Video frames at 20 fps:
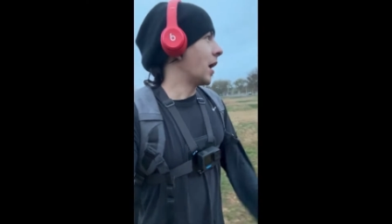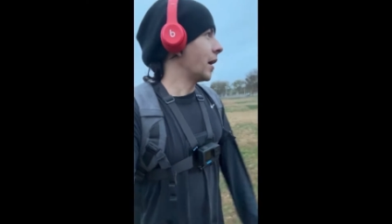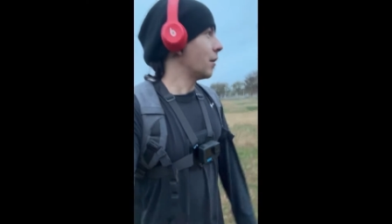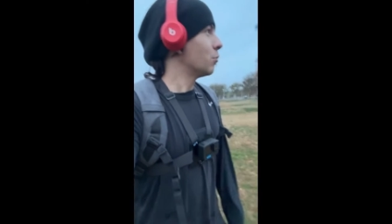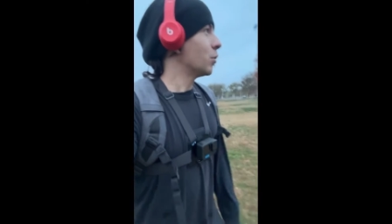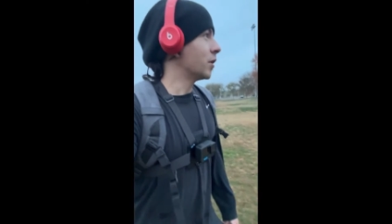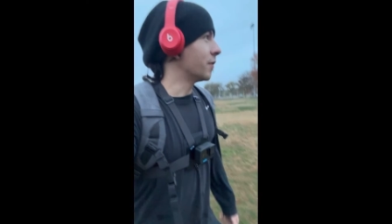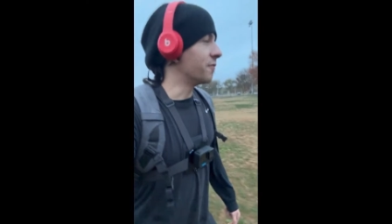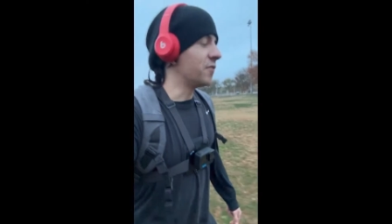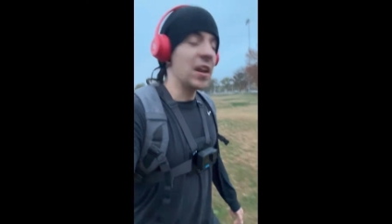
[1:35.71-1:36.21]
I
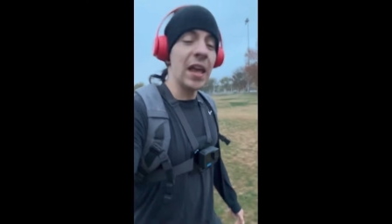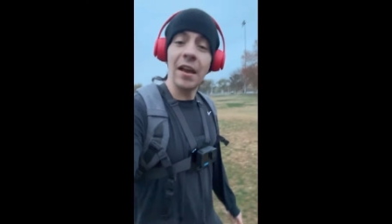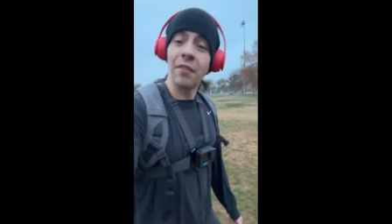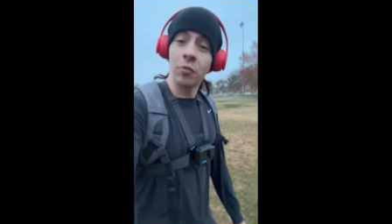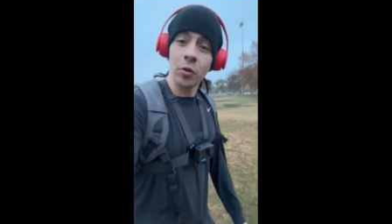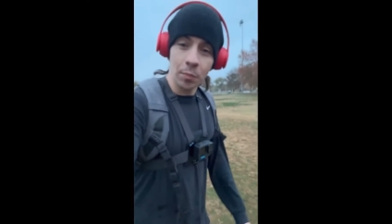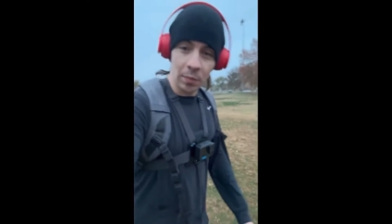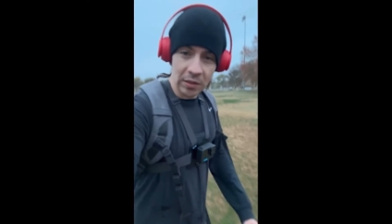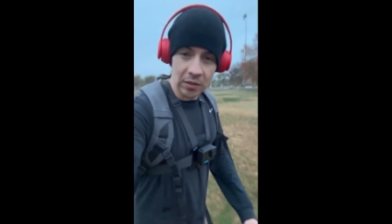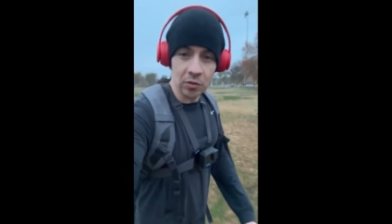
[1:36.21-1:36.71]
would have
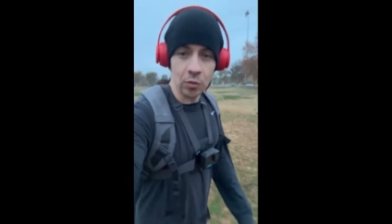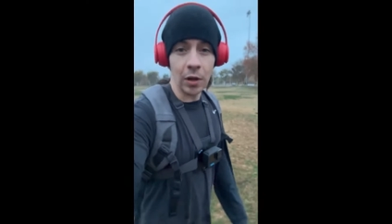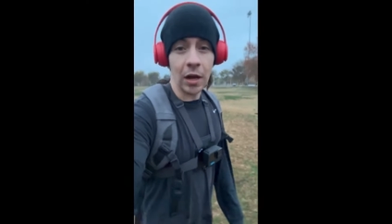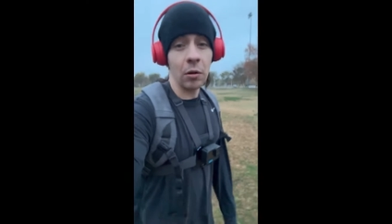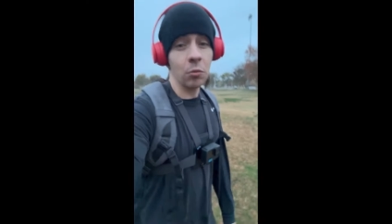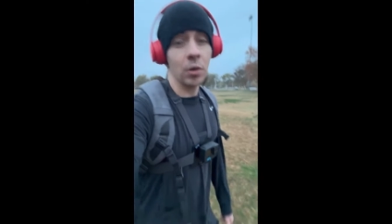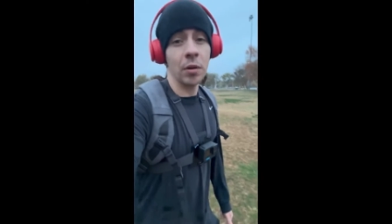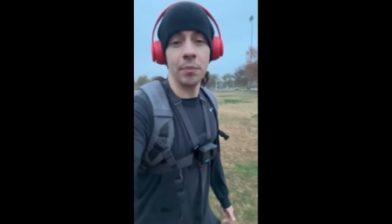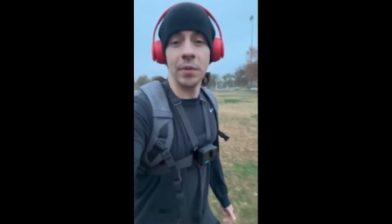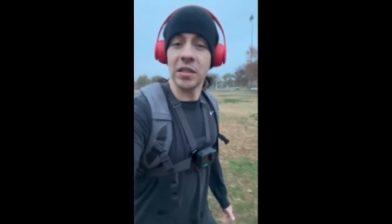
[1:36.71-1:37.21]
never been doing I
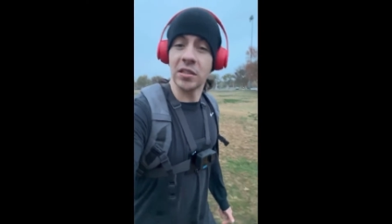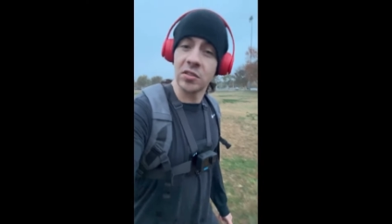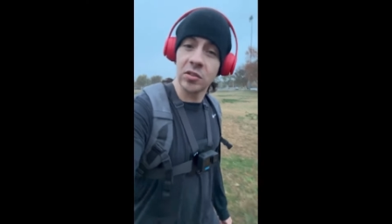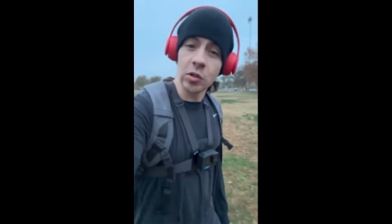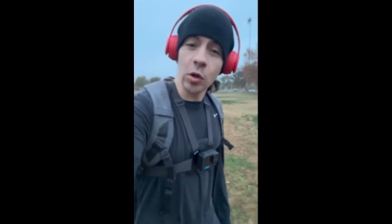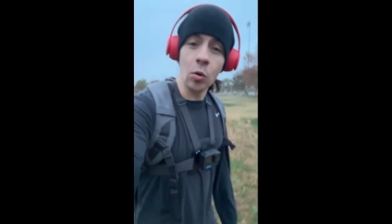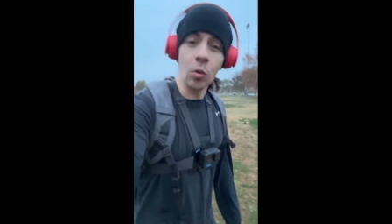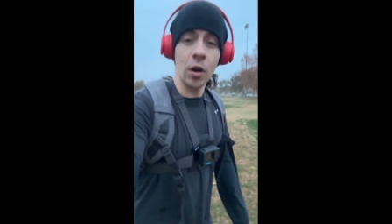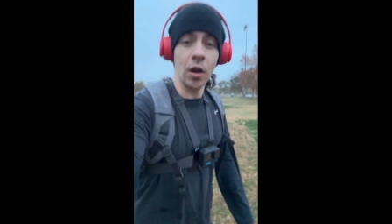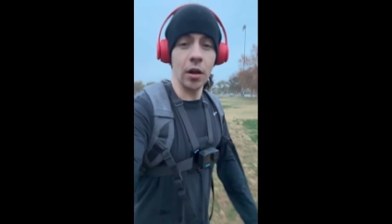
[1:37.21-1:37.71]
would have been
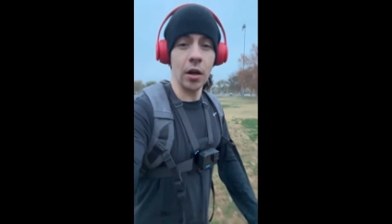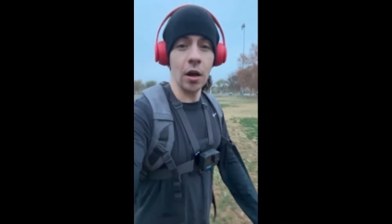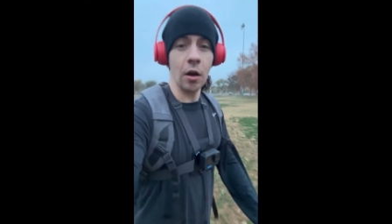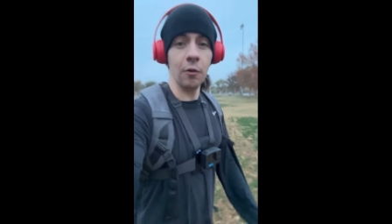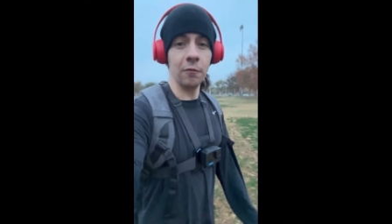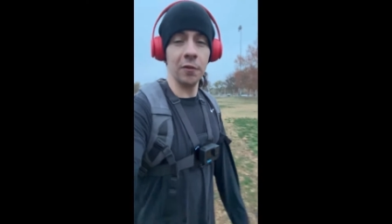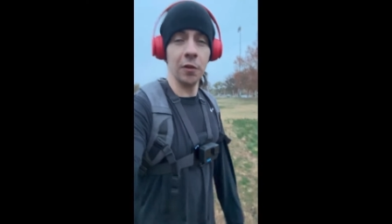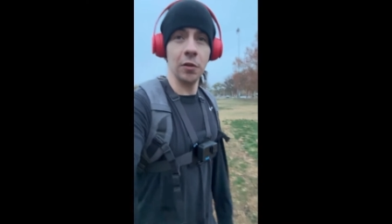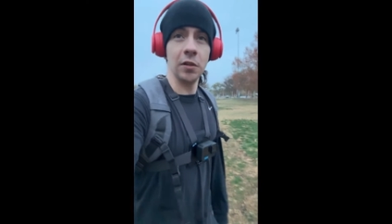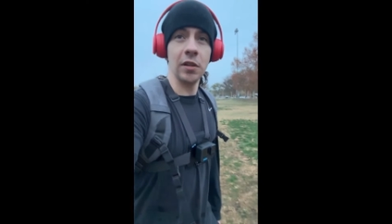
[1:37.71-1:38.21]
so
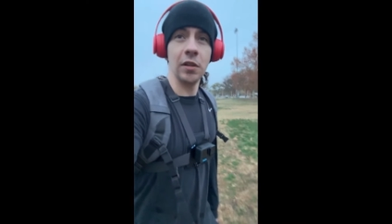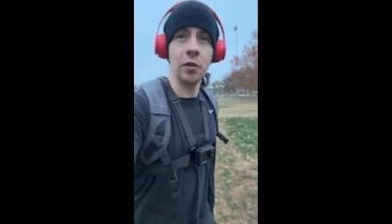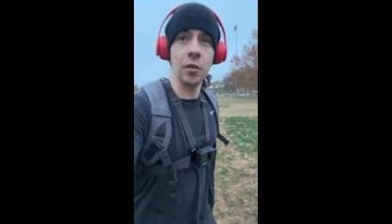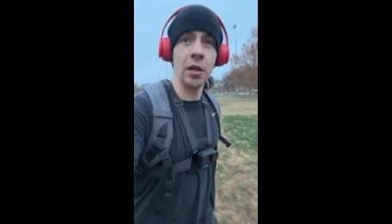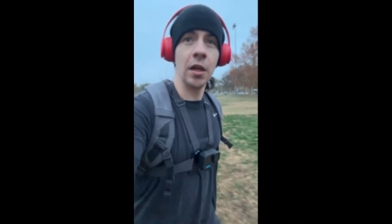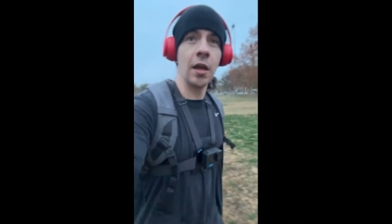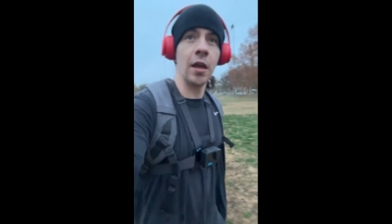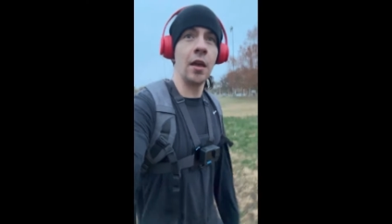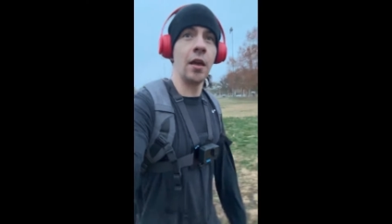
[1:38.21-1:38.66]
hungover, dude,